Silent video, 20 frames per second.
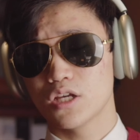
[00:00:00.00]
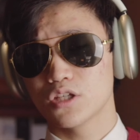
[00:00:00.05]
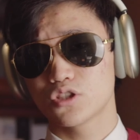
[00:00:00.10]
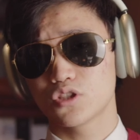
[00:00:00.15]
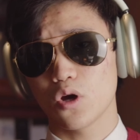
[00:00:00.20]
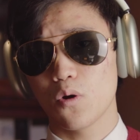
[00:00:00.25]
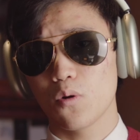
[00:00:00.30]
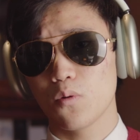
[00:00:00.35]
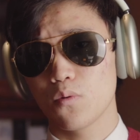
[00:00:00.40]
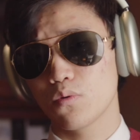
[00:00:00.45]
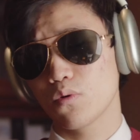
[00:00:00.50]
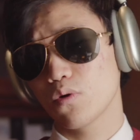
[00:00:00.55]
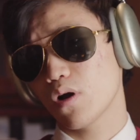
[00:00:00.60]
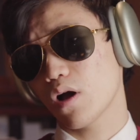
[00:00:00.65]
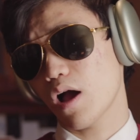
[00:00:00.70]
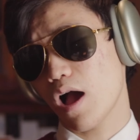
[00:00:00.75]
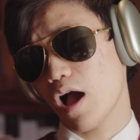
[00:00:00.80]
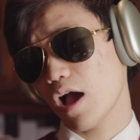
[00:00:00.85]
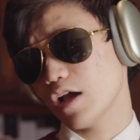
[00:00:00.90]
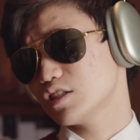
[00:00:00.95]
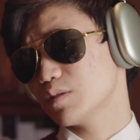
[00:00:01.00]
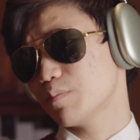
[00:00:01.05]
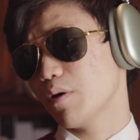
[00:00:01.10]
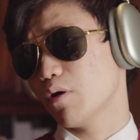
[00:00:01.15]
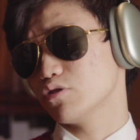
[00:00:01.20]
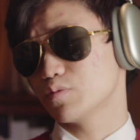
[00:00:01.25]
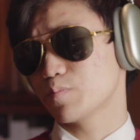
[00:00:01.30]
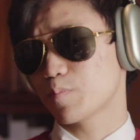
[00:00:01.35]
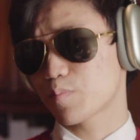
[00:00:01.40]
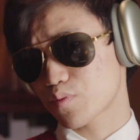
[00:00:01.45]
So I
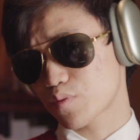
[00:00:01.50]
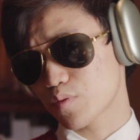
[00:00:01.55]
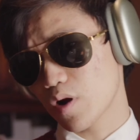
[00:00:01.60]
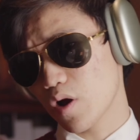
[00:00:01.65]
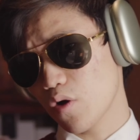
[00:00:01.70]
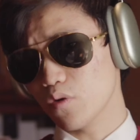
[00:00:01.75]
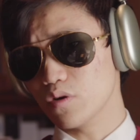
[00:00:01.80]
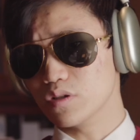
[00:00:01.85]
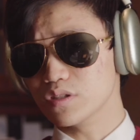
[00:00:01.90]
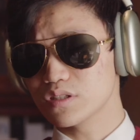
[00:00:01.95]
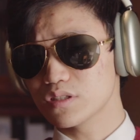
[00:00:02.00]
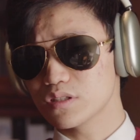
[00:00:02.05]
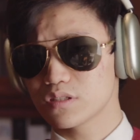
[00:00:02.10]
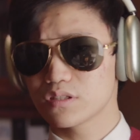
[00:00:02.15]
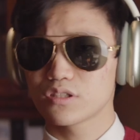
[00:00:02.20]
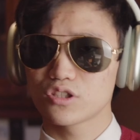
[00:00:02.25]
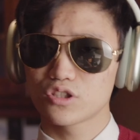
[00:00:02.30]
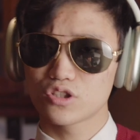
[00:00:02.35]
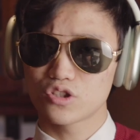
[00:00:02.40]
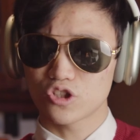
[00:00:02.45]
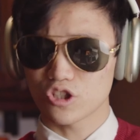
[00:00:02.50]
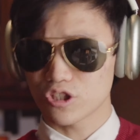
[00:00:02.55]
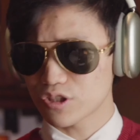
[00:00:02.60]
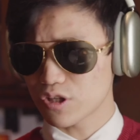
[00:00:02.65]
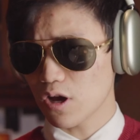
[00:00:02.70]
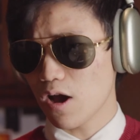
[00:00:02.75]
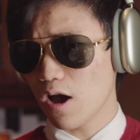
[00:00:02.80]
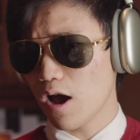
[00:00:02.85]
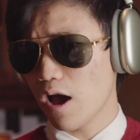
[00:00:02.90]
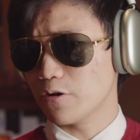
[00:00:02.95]
suppose Pro is
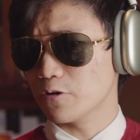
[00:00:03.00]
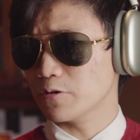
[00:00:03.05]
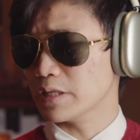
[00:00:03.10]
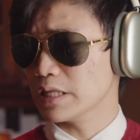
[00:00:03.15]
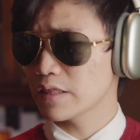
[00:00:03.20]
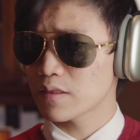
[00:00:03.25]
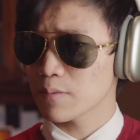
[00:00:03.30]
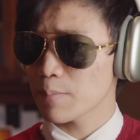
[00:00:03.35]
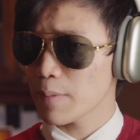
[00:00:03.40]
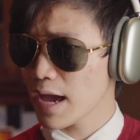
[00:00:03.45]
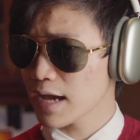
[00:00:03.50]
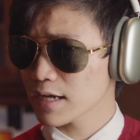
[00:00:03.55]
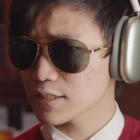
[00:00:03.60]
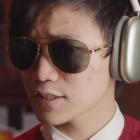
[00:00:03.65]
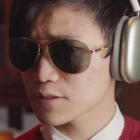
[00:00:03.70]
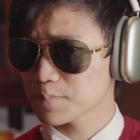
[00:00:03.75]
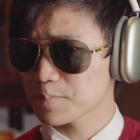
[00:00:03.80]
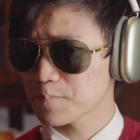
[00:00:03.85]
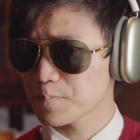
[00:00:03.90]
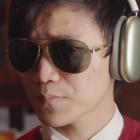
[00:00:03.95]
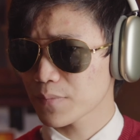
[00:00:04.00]
just underneath the Max.